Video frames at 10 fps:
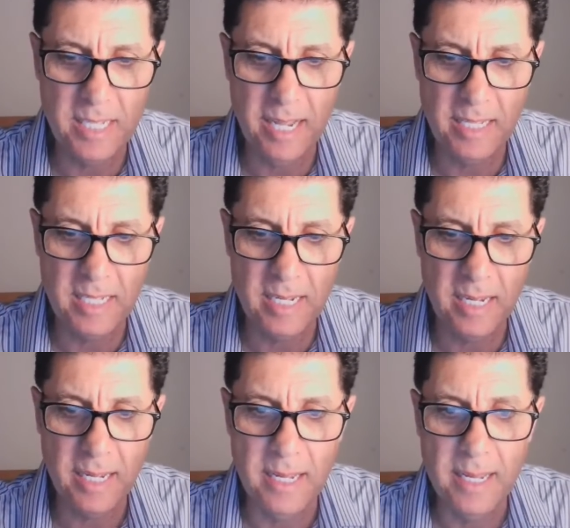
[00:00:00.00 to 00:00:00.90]

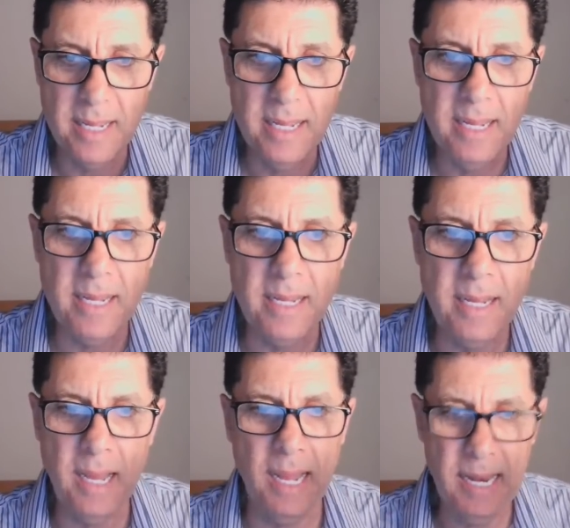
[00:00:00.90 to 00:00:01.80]

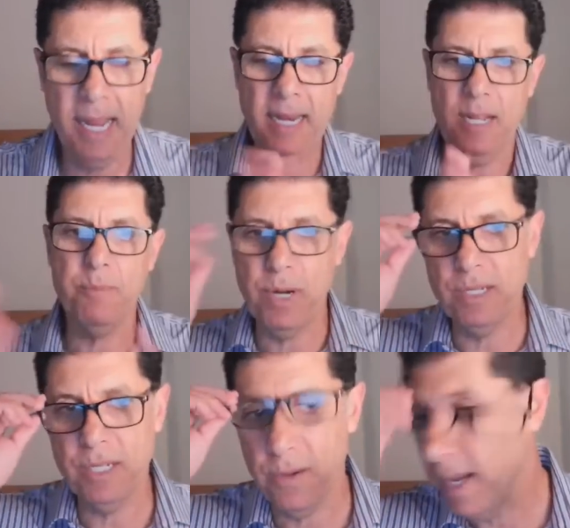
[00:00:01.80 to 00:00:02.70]
I like to
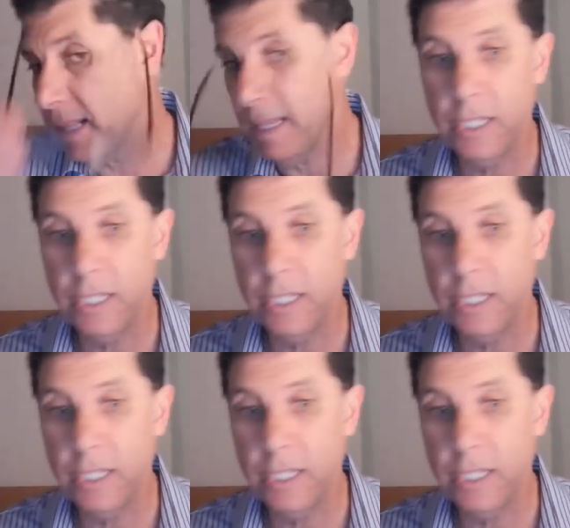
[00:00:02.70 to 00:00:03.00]
pronounce it correctly.